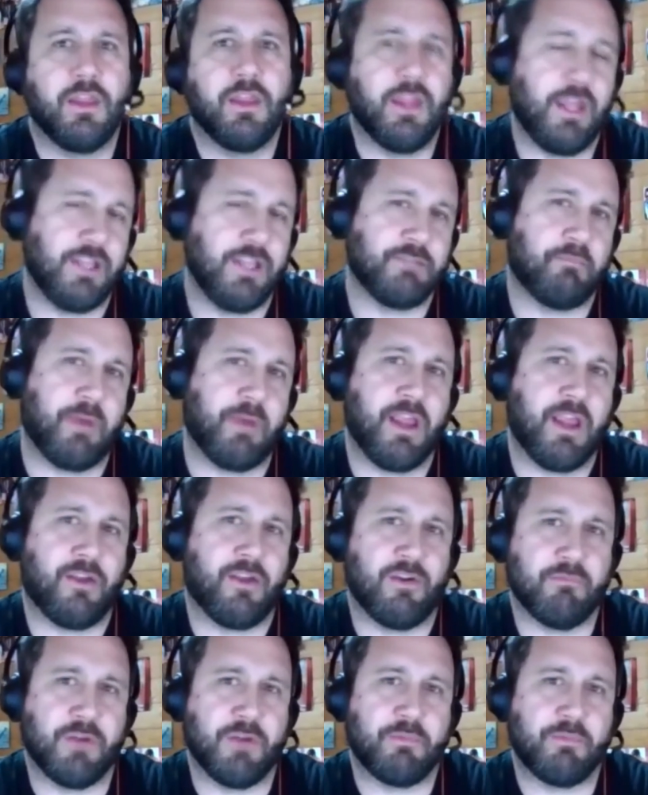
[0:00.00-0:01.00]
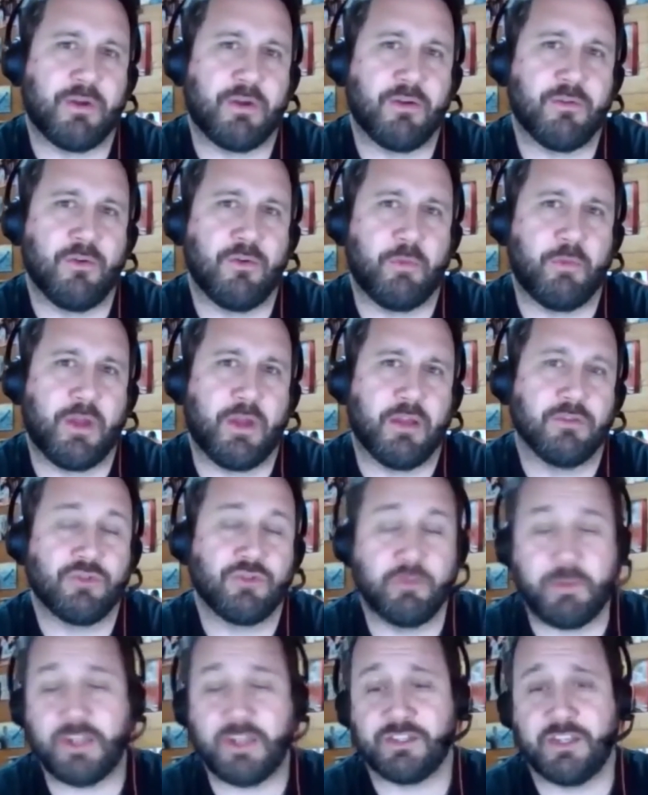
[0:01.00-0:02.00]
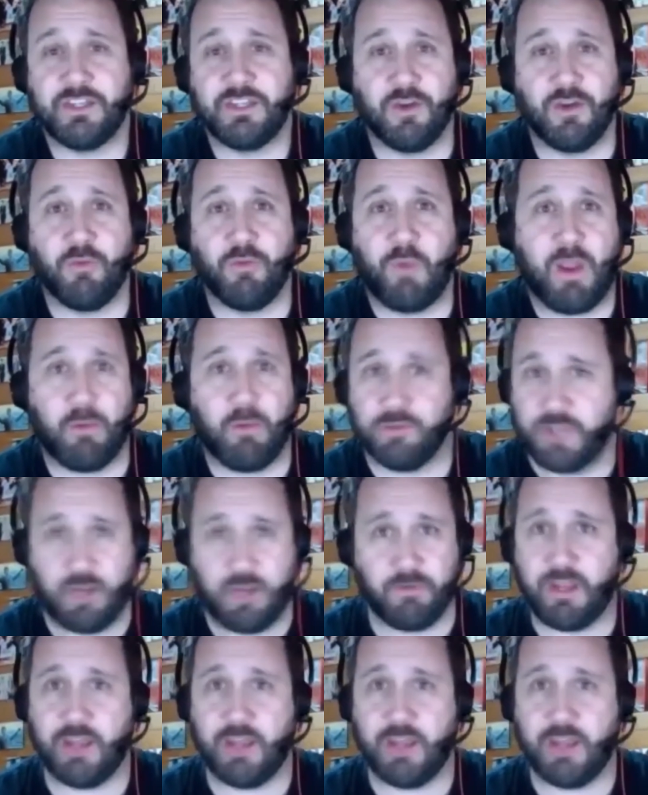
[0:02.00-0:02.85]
Is Baker a mobile quarterback? Trubisky's got wheels. He